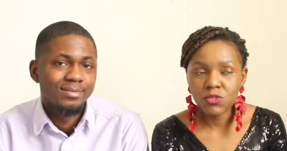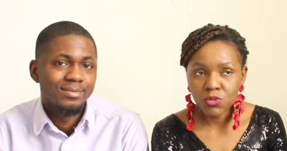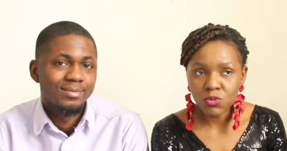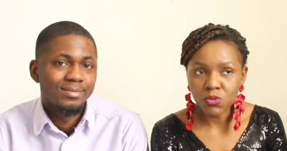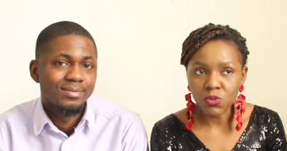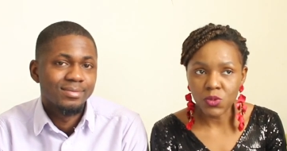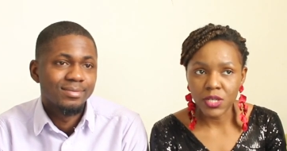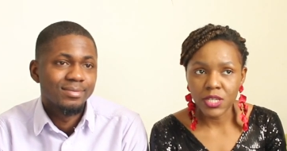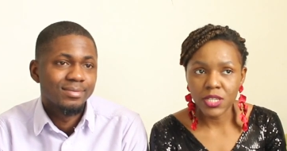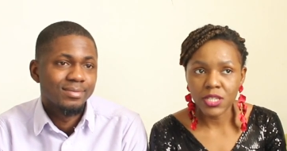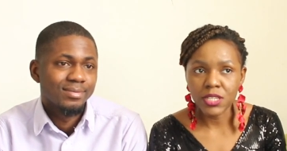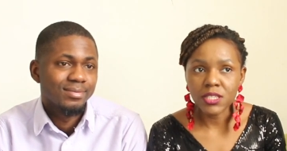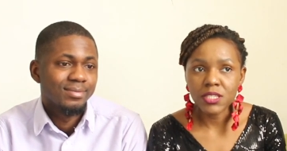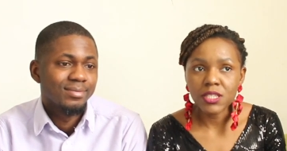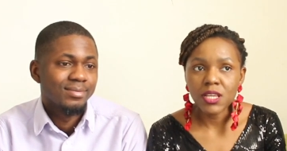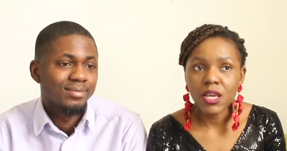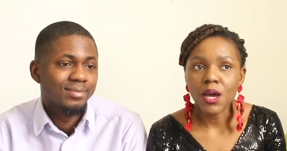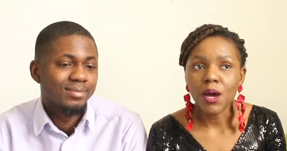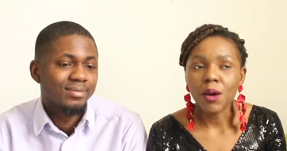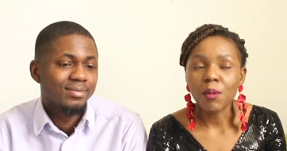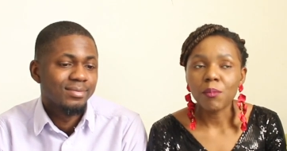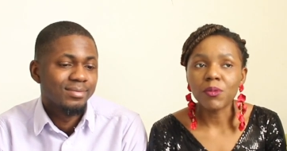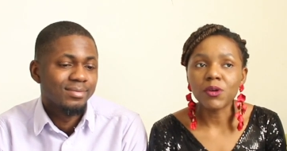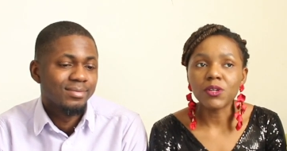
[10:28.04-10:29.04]
Speaker 1: to it.
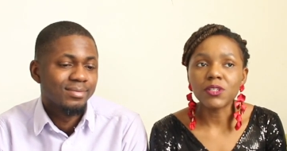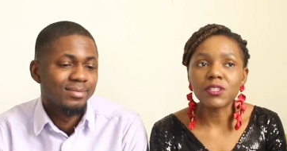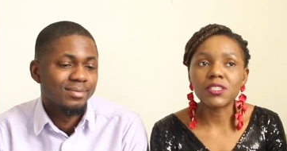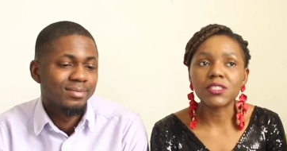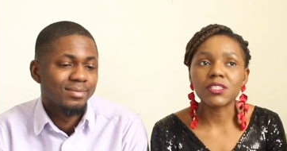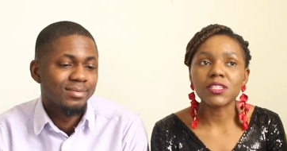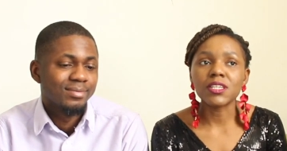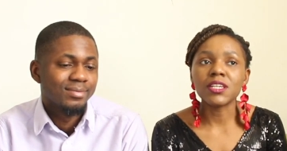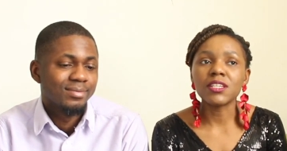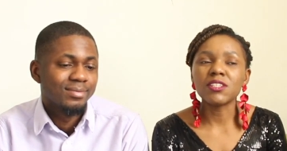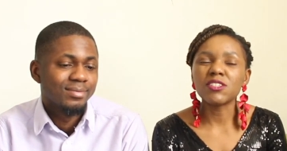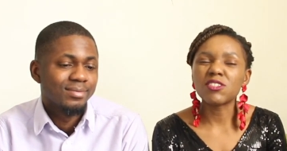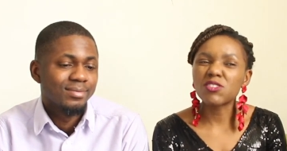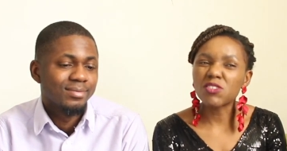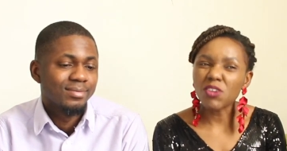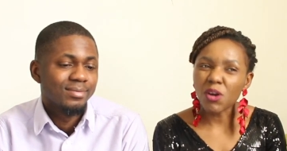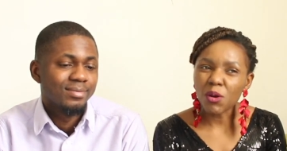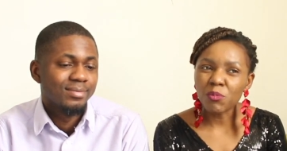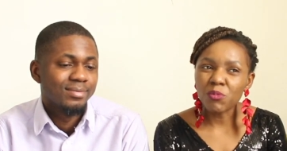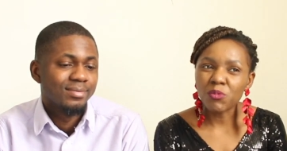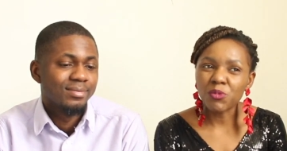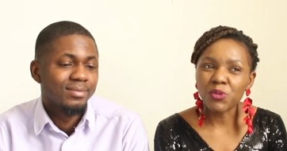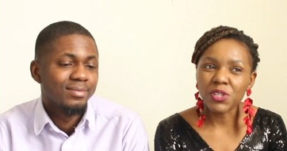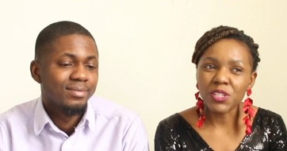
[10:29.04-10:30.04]
But in
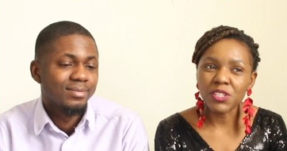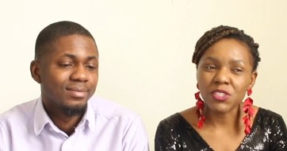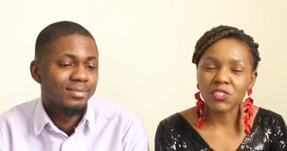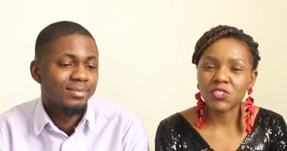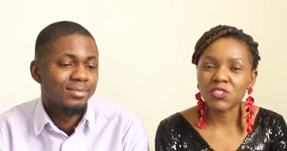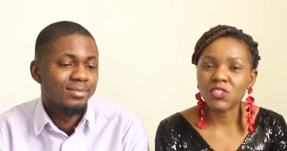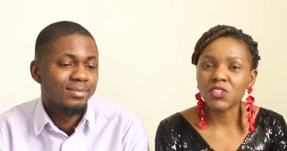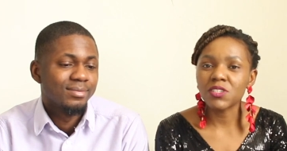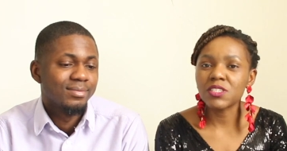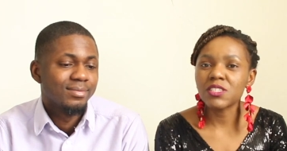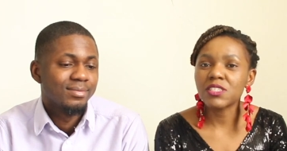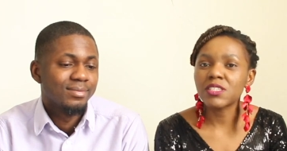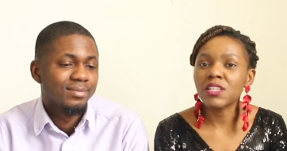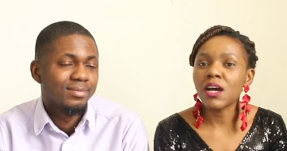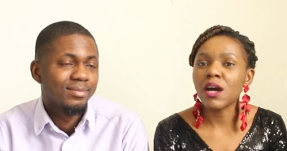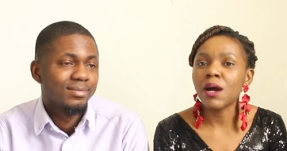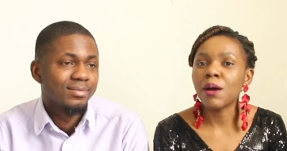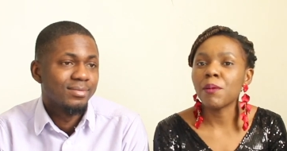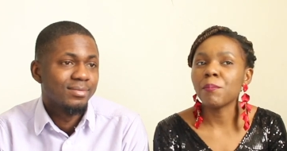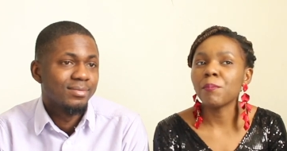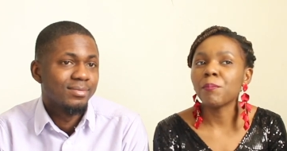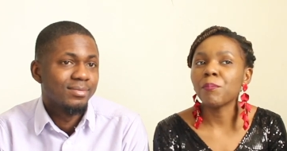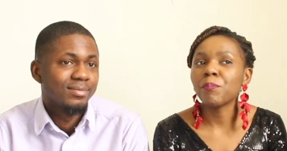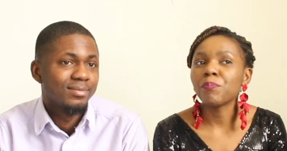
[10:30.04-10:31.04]
summary, it's just
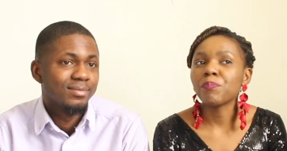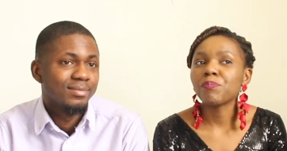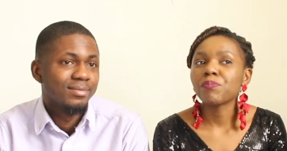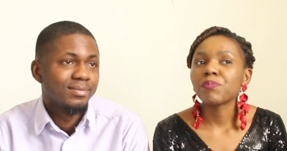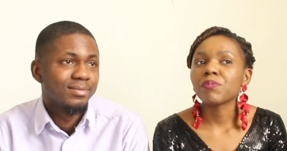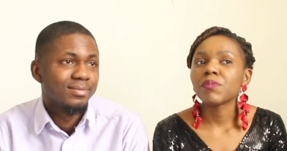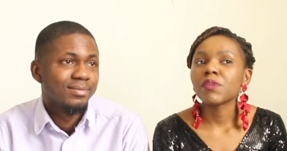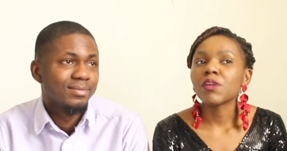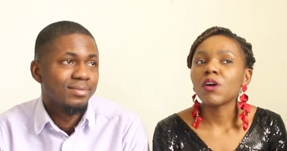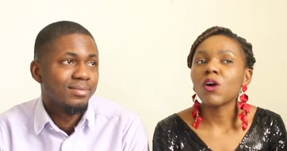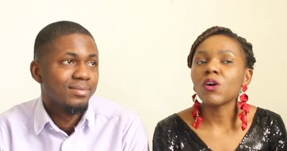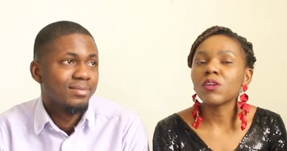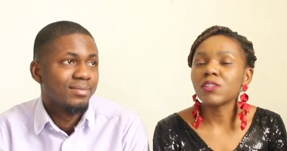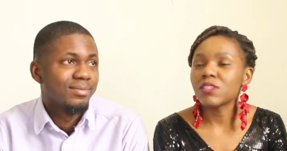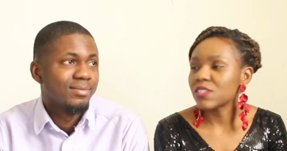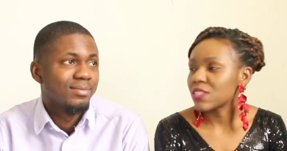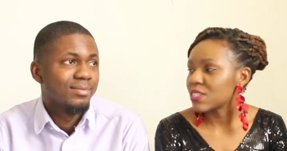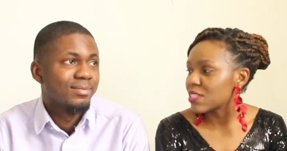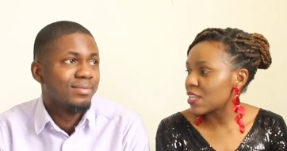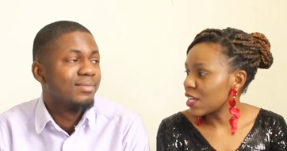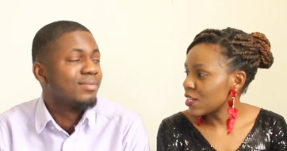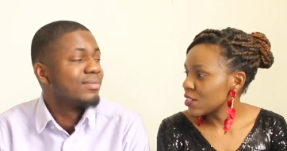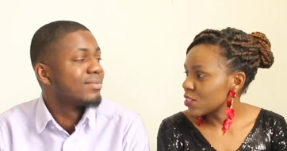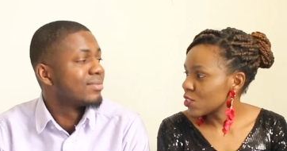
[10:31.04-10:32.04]
um,
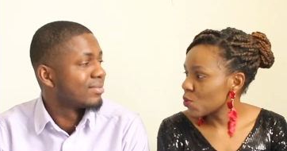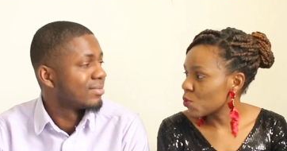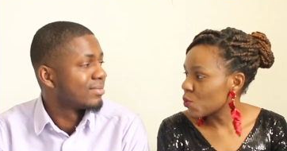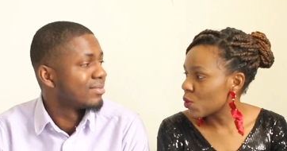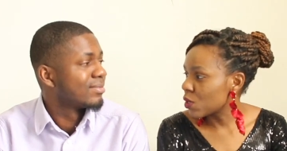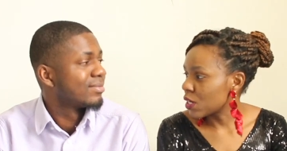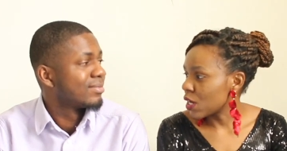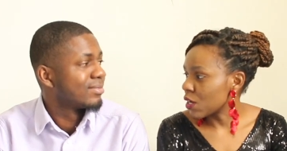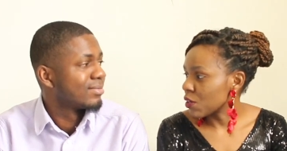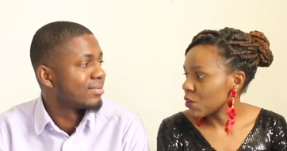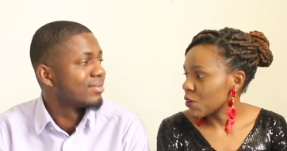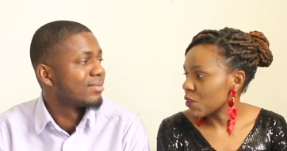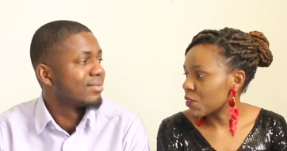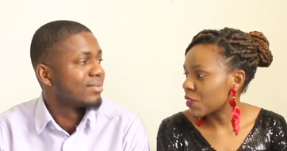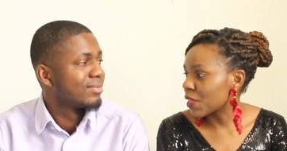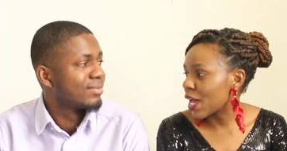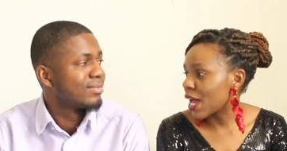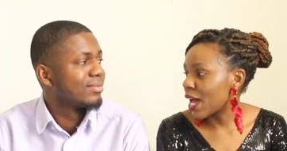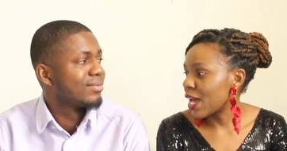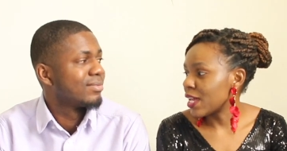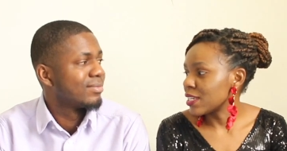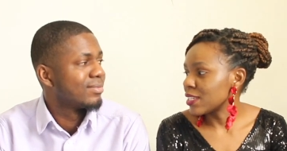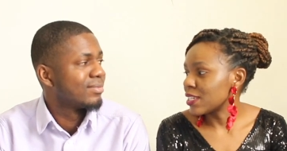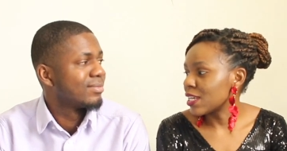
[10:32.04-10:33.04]
understanding one another mm.
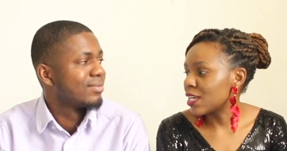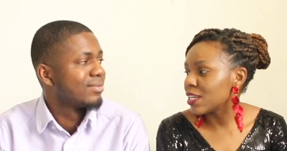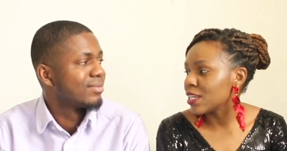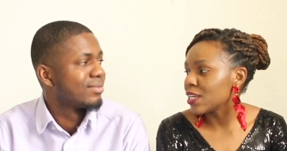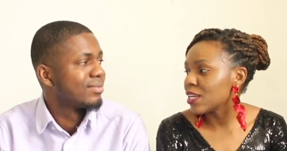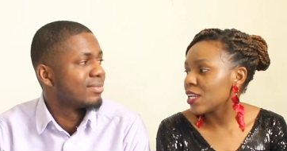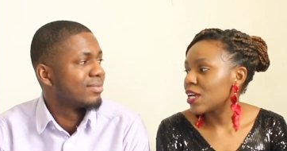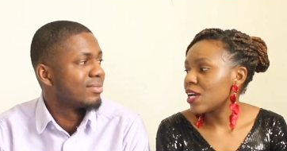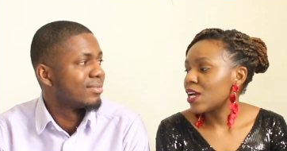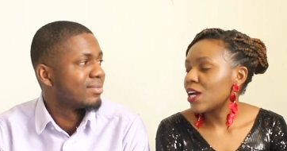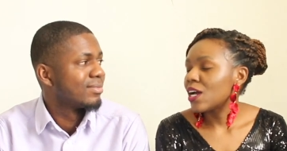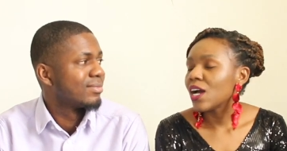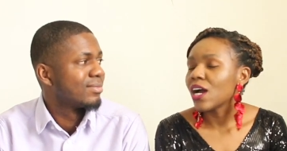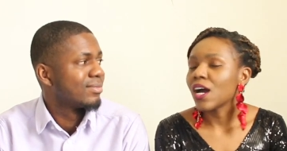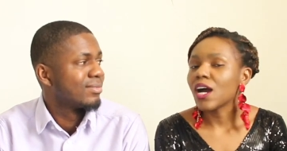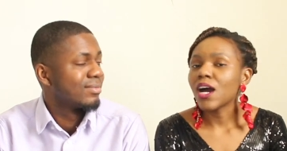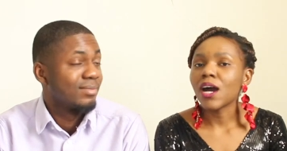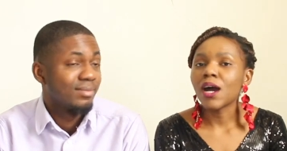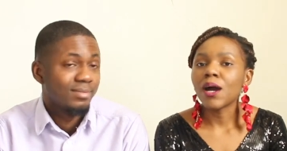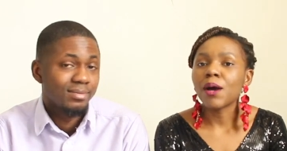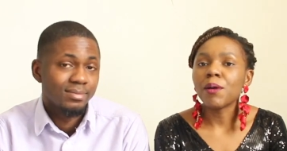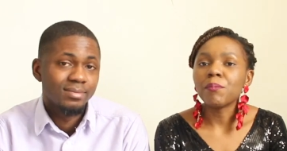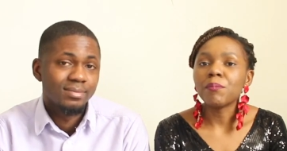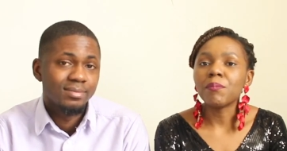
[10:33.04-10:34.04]
and then
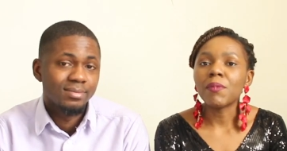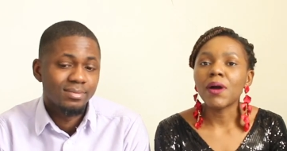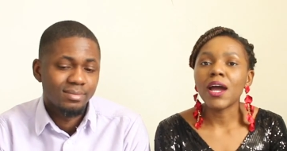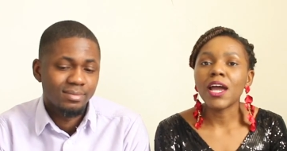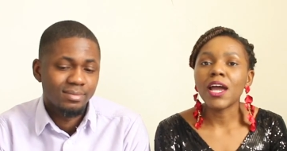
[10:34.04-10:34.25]
um,